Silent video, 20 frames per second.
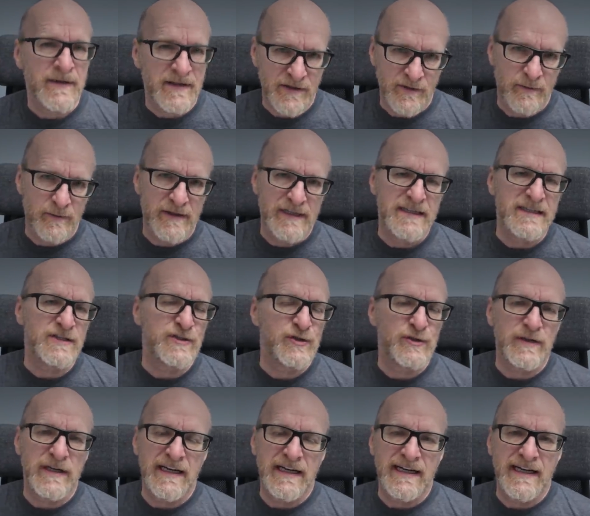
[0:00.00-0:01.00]
So please
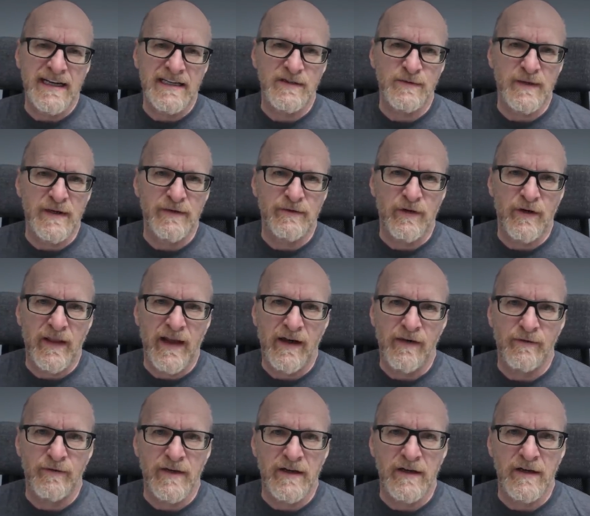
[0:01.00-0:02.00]
tune in next week for
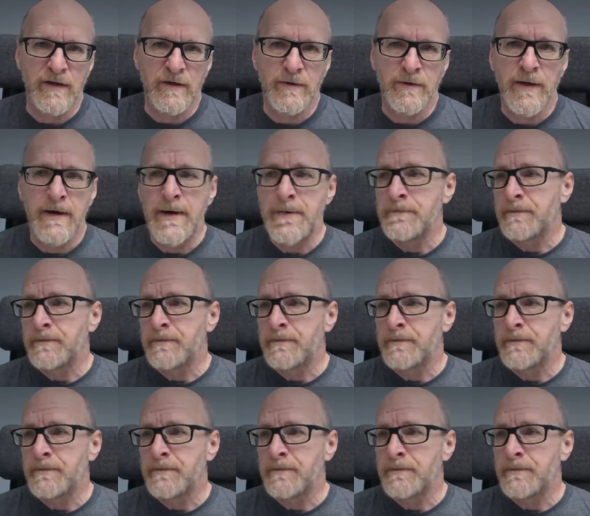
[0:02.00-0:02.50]
that video.